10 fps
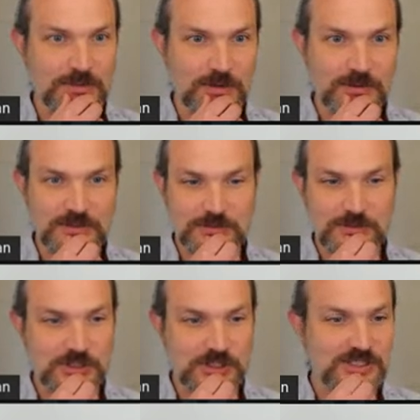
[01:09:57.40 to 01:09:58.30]
on my Windows
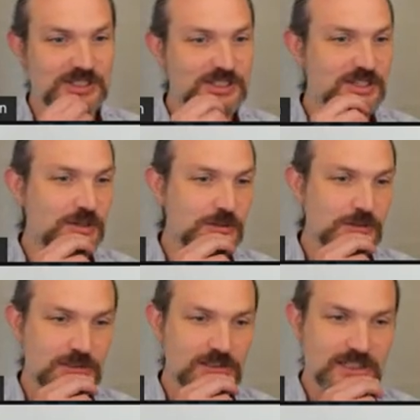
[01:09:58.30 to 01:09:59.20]
machine. So, yeah,
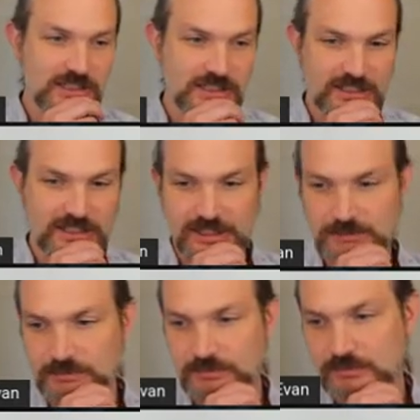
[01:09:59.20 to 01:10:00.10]
yeah.
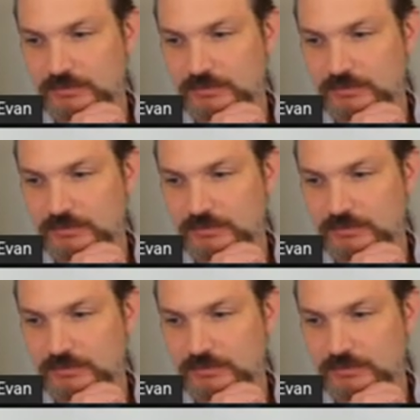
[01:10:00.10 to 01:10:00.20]
Um,